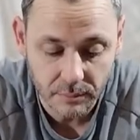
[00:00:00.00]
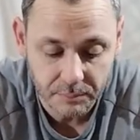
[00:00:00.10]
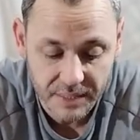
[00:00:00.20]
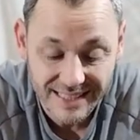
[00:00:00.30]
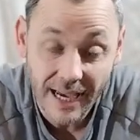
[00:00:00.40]

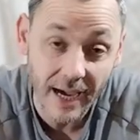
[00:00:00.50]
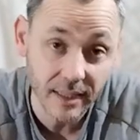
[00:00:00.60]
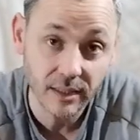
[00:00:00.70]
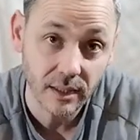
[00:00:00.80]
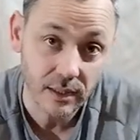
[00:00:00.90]

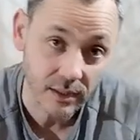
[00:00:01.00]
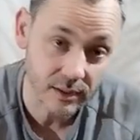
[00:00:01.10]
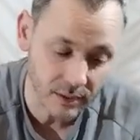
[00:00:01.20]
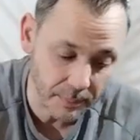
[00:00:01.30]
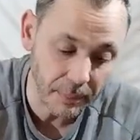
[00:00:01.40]
beside
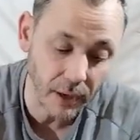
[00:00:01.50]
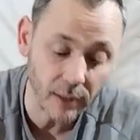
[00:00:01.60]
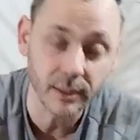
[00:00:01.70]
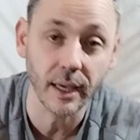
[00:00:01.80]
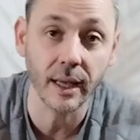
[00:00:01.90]
the
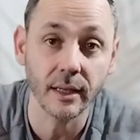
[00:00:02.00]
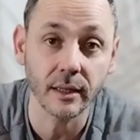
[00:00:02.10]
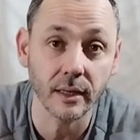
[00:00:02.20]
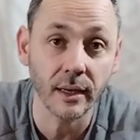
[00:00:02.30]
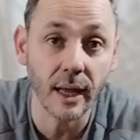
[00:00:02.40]
pot
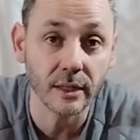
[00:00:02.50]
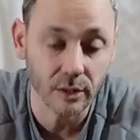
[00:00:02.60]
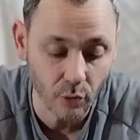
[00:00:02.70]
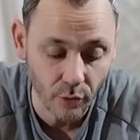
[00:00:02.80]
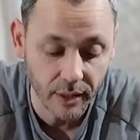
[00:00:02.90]
and not
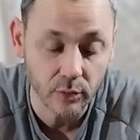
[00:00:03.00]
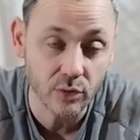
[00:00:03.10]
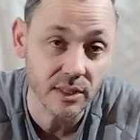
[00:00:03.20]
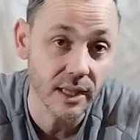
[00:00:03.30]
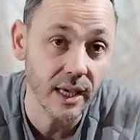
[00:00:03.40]
going
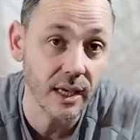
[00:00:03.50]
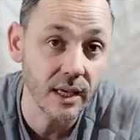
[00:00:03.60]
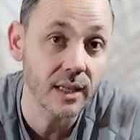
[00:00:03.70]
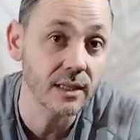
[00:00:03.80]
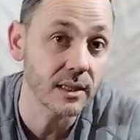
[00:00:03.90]
to stay
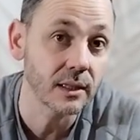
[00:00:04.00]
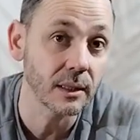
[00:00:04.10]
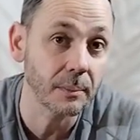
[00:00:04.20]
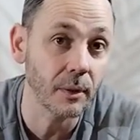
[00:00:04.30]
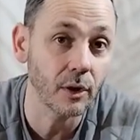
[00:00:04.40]
in
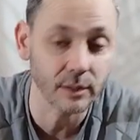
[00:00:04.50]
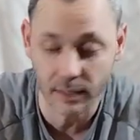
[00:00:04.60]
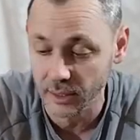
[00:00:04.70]
the pot,